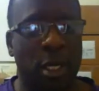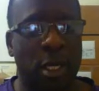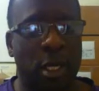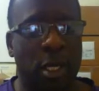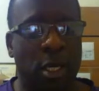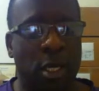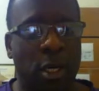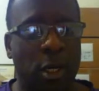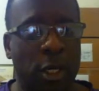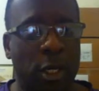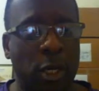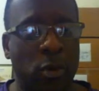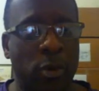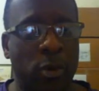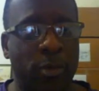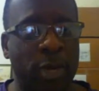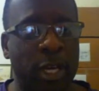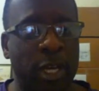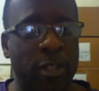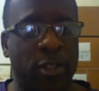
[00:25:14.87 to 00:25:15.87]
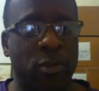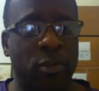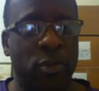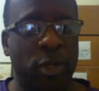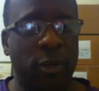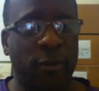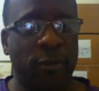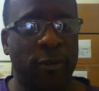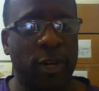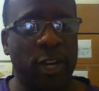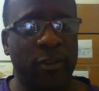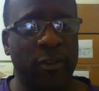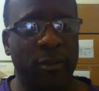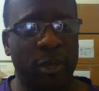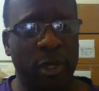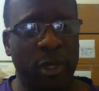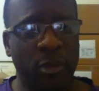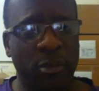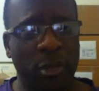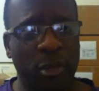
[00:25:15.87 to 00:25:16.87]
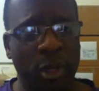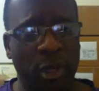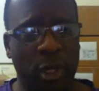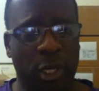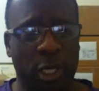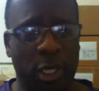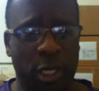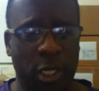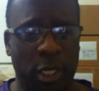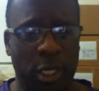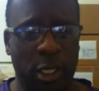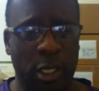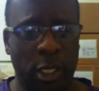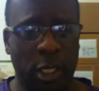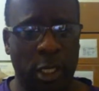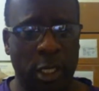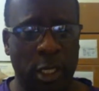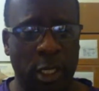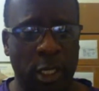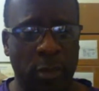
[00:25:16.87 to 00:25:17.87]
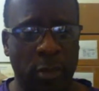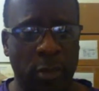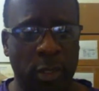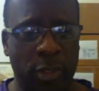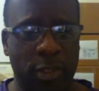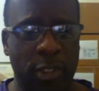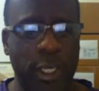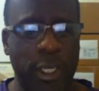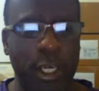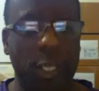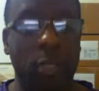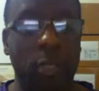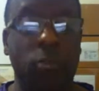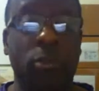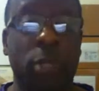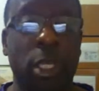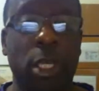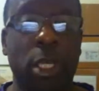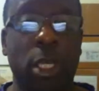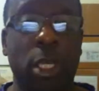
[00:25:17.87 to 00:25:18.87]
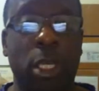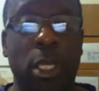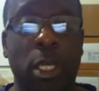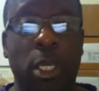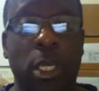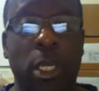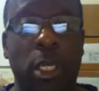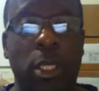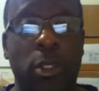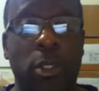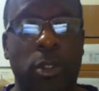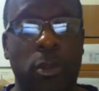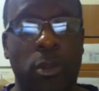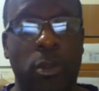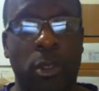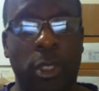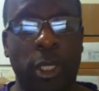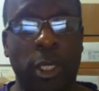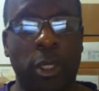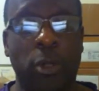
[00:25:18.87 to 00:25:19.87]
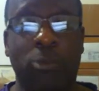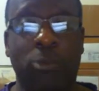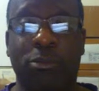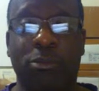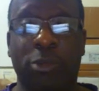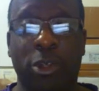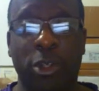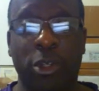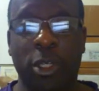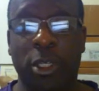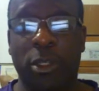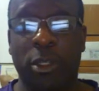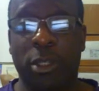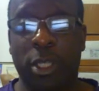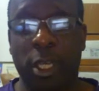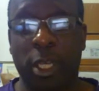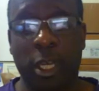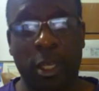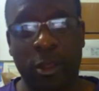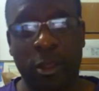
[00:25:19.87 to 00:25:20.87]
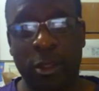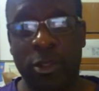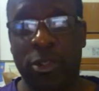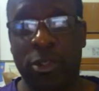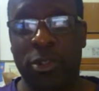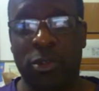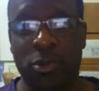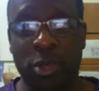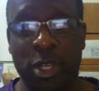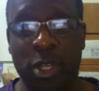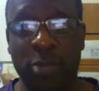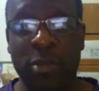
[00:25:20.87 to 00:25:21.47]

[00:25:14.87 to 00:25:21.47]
Okay, we're past the 25-minute mark, and I must say, sooner or later, I'm gonna end this stream.